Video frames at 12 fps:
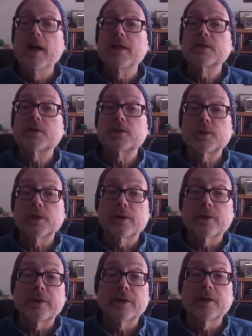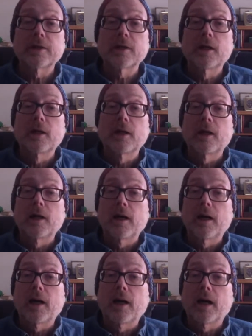Sherry,
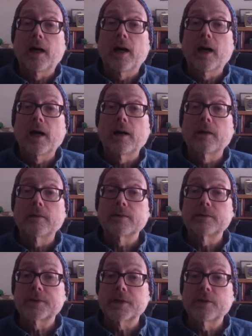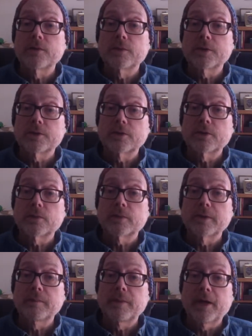You say you wish you could
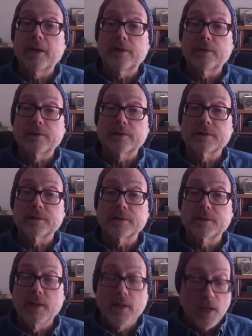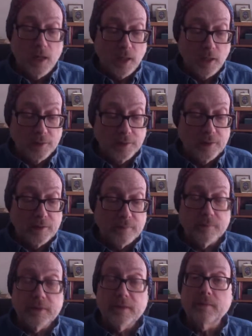read patterns. Let
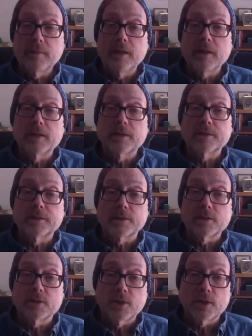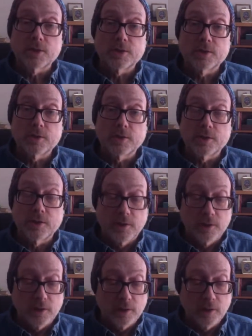me make a suggestion.
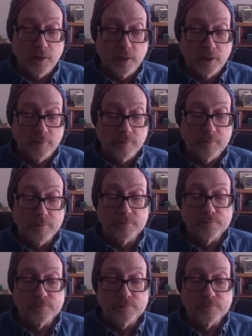Um,